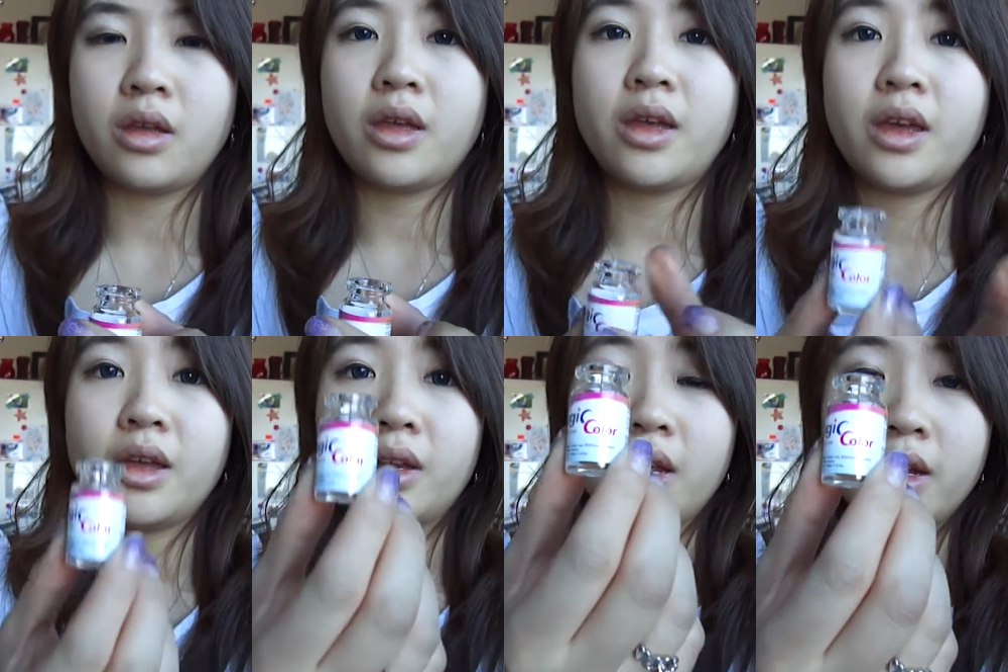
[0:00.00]

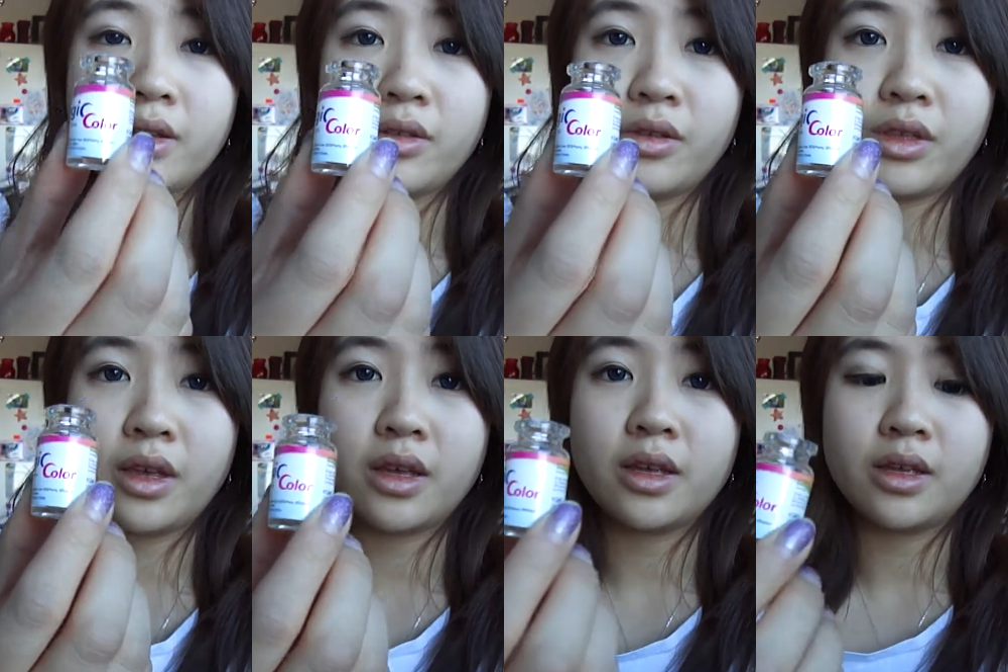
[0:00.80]
And another
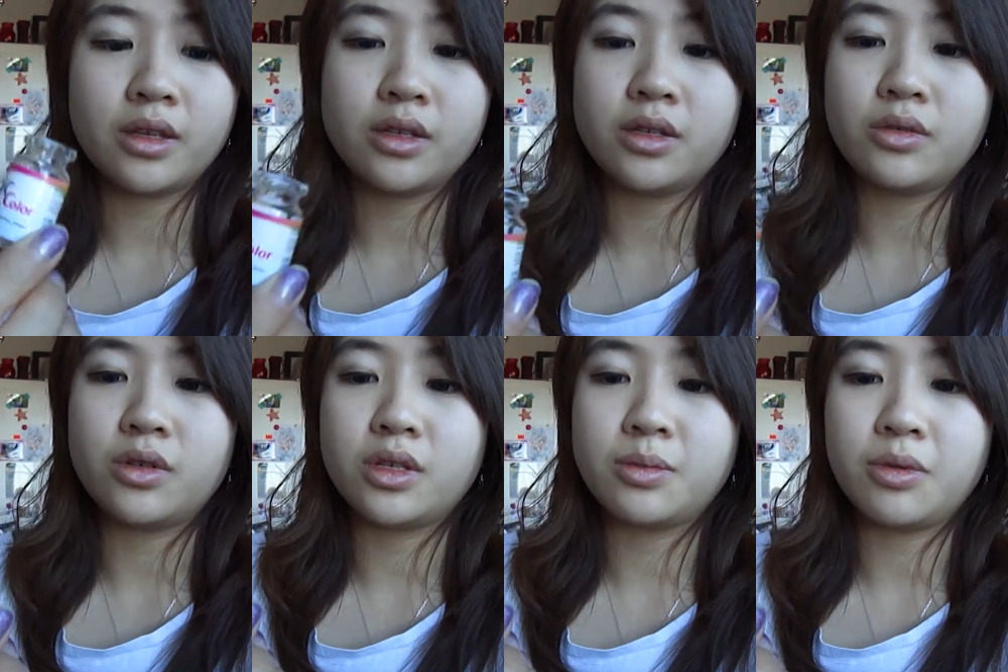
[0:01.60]
thing is, you
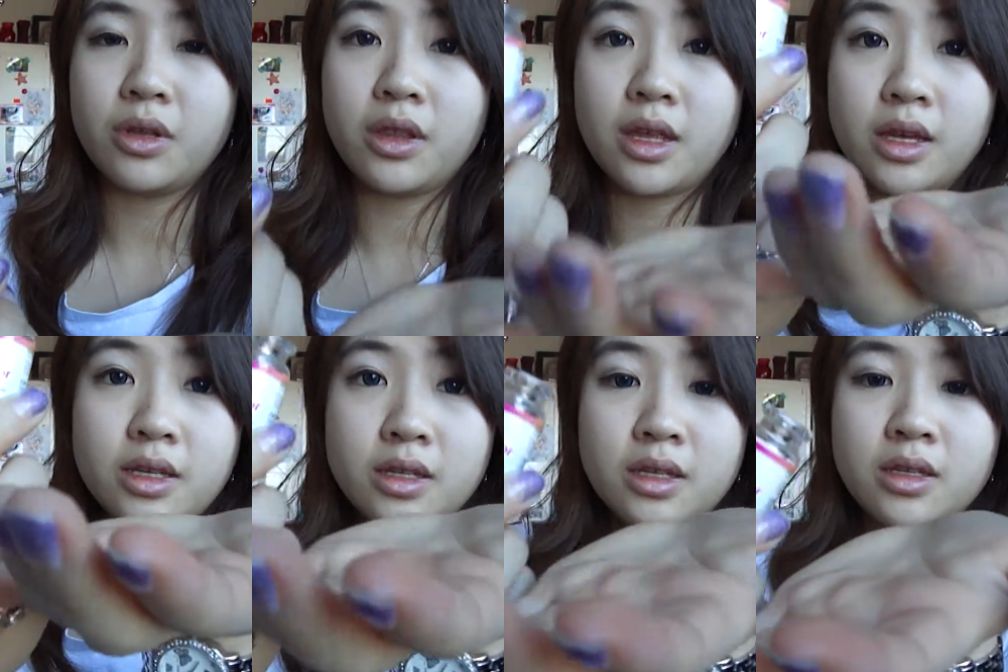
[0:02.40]
just put
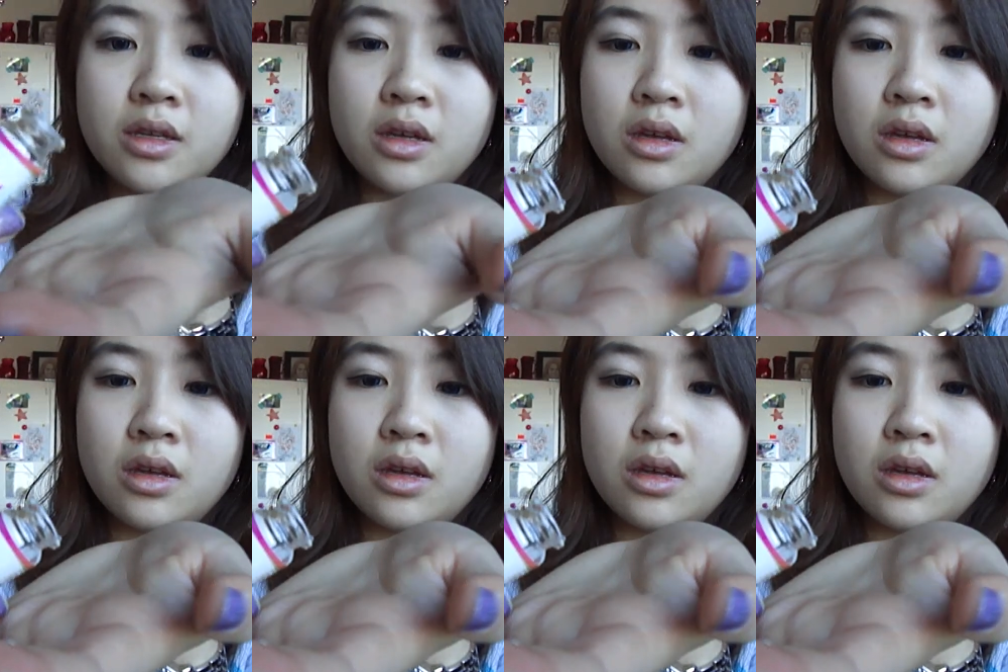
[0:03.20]
this